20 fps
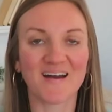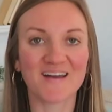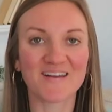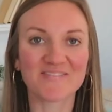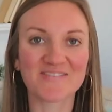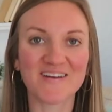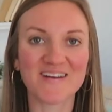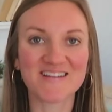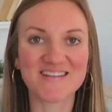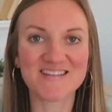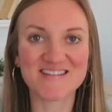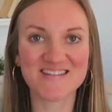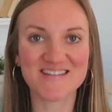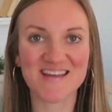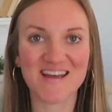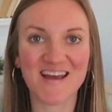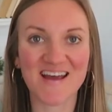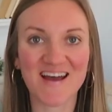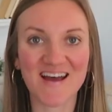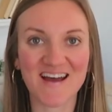Hi
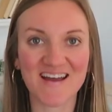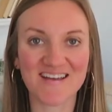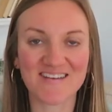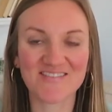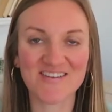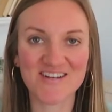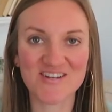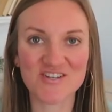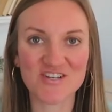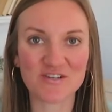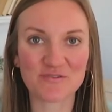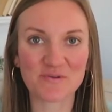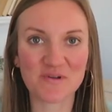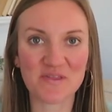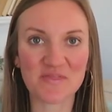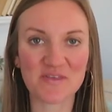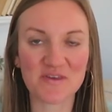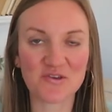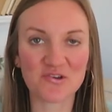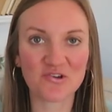friends, I'm going to share
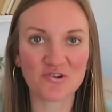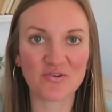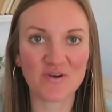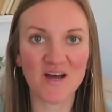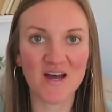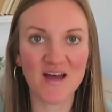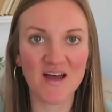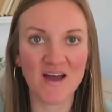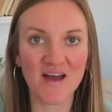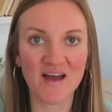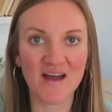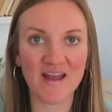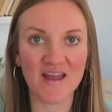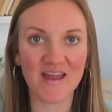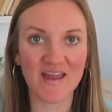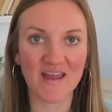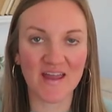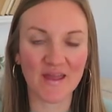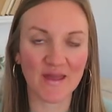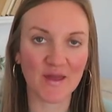with you
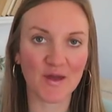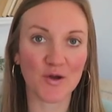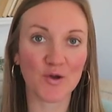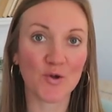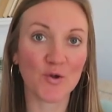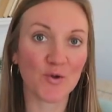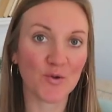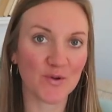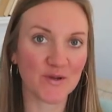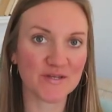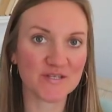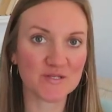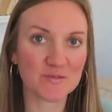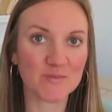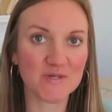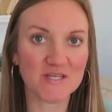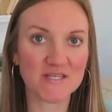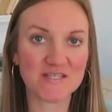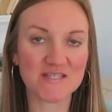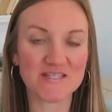a
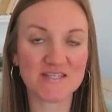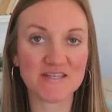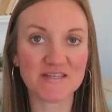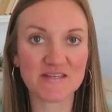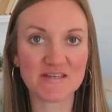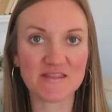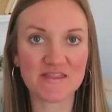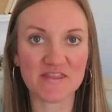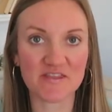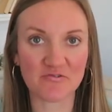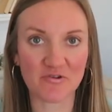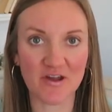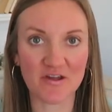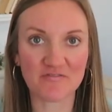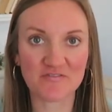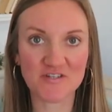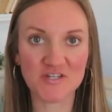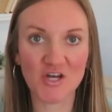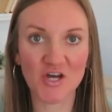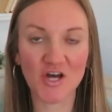Christmas
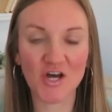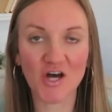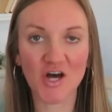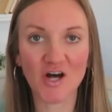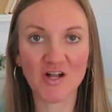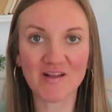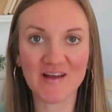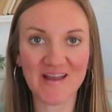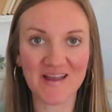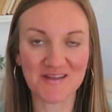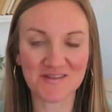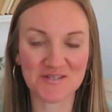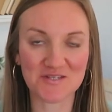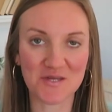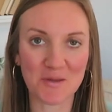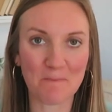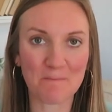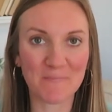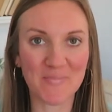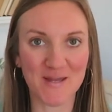thrift haul and
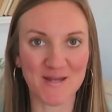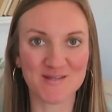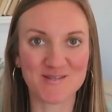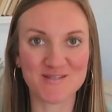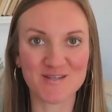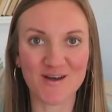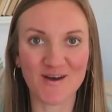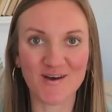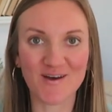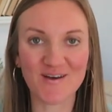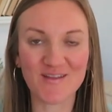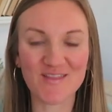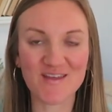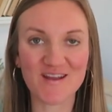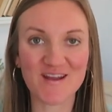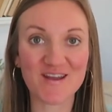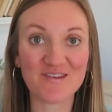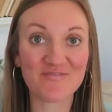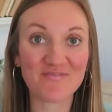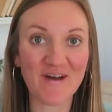some bins haul
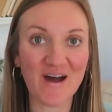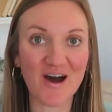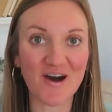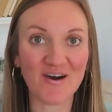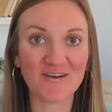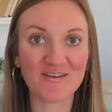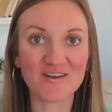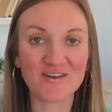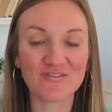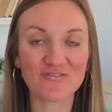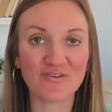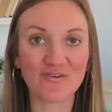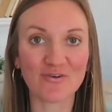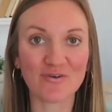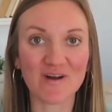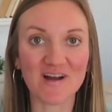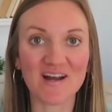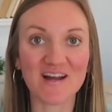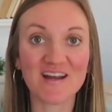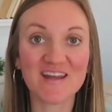that I found
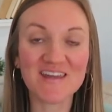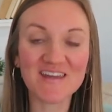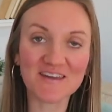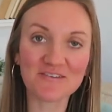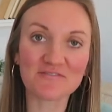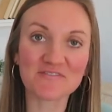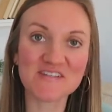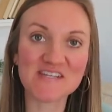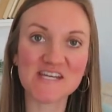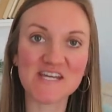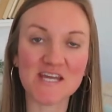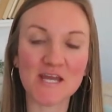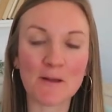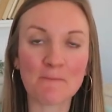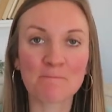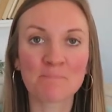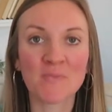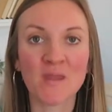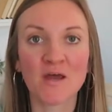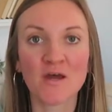for
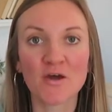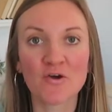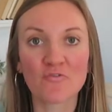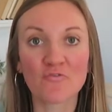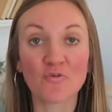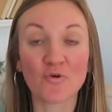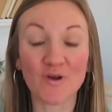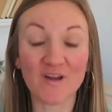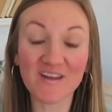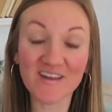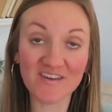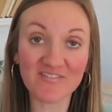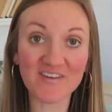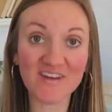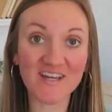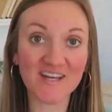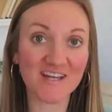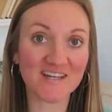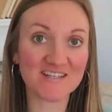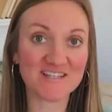gifting, for
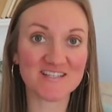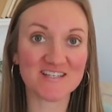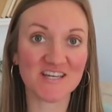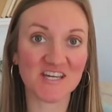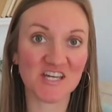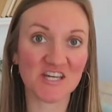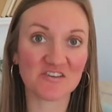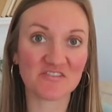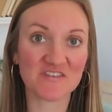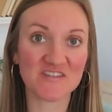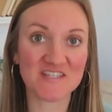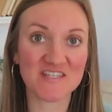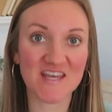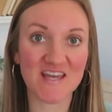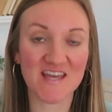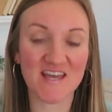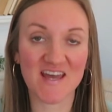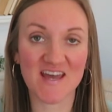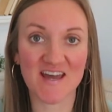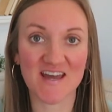giving as gifts,
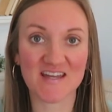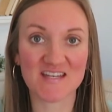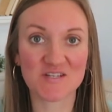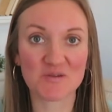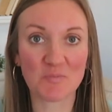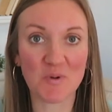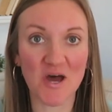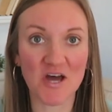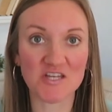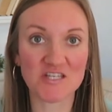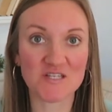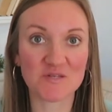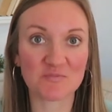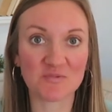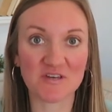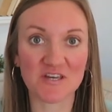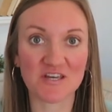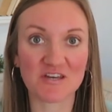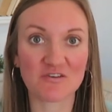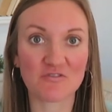and
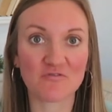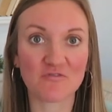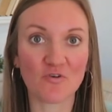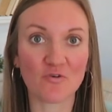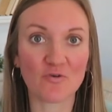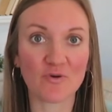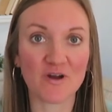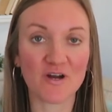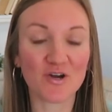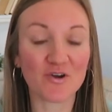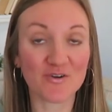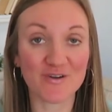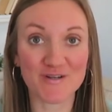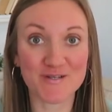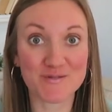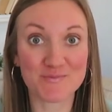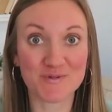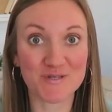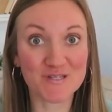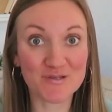possibly for
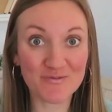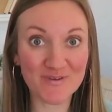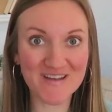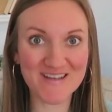Christmas